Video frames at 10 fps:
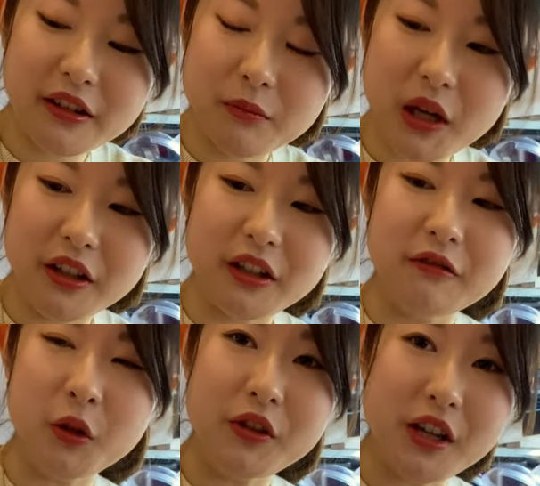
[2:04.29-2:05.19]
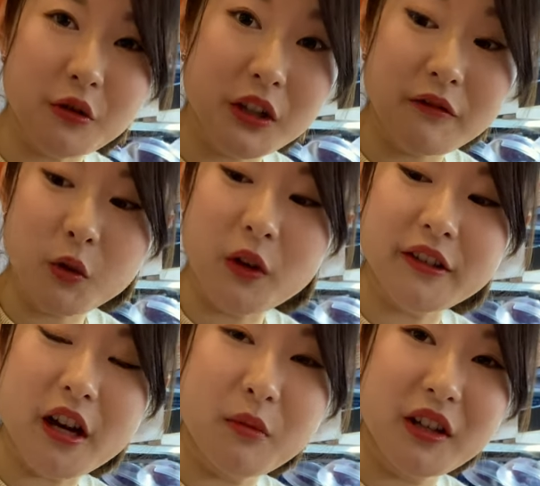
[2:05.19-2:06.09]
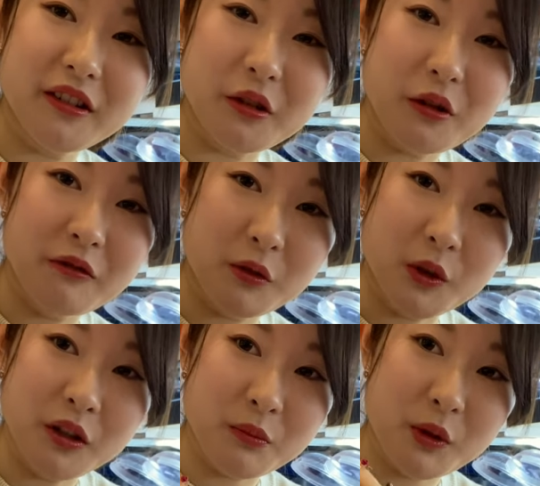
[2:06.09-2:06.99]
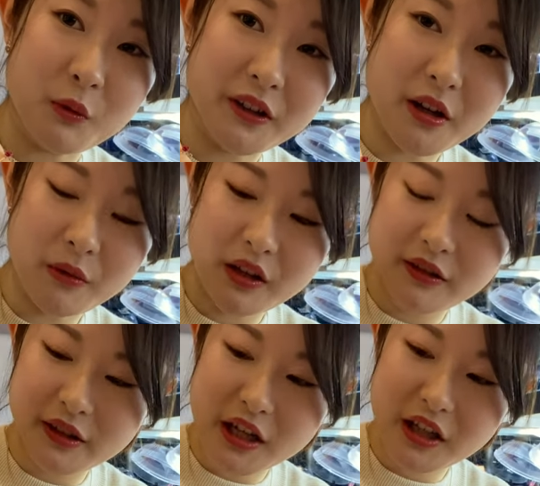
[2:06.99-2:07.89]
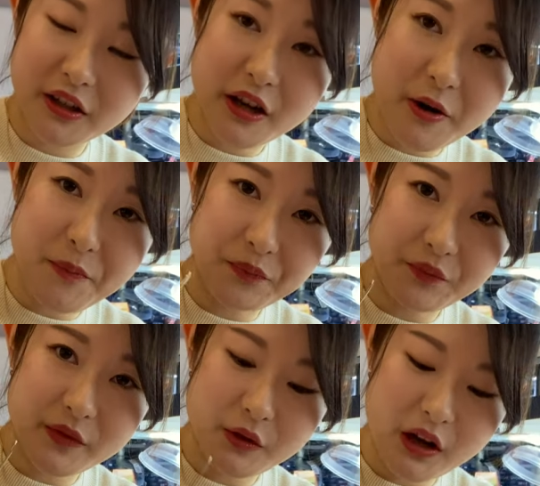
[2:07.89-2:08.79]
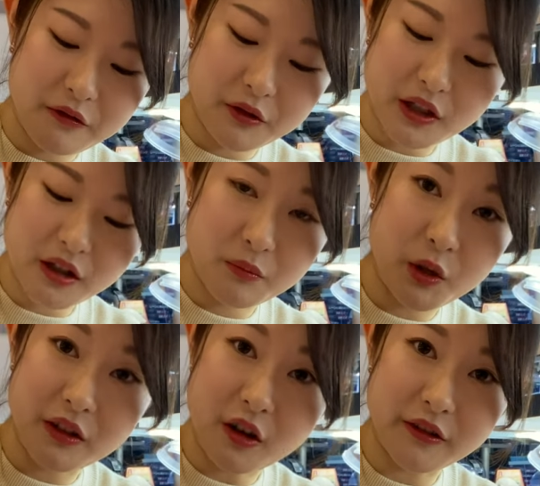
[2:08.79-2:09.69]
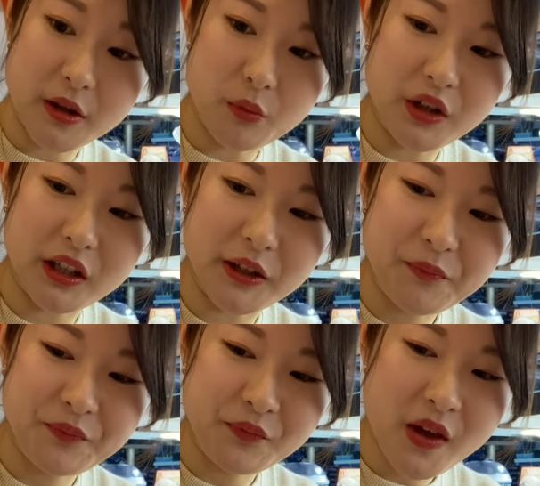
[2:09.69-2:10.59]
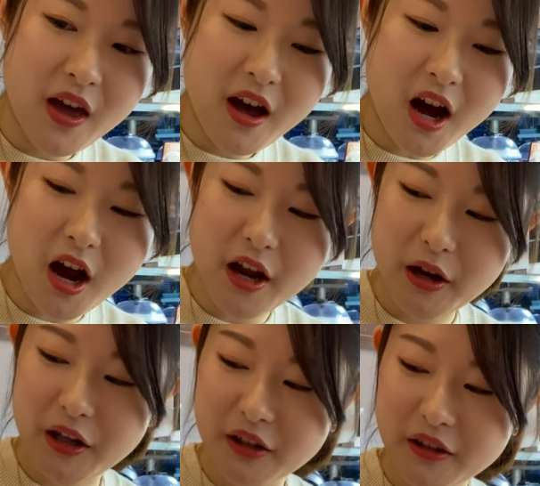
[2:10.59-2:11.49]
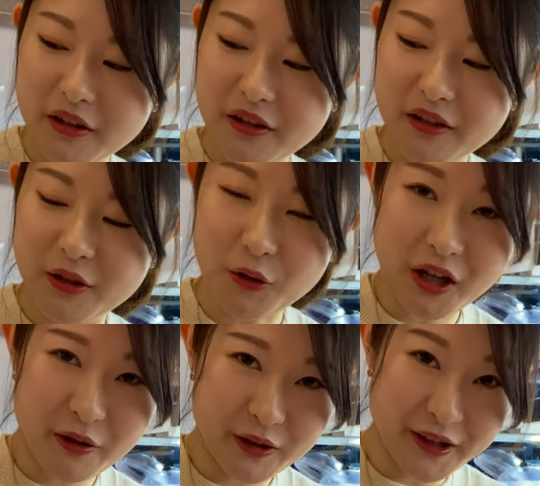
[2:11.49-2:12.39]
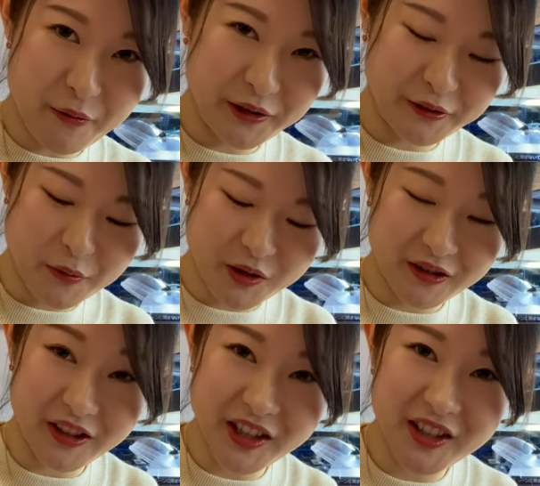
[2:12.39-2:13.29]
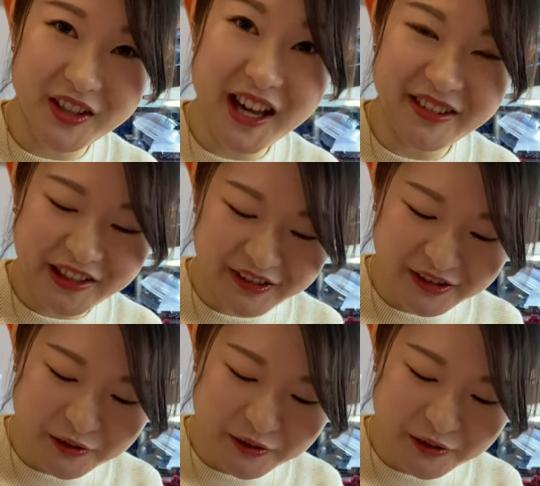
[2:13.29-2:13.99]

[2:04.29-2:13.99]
By default they don't give you wasabi, so if you want to put wasabi inside, you have to like put it on separately. I don't like wasabi, so I'm just gonna eat it as is.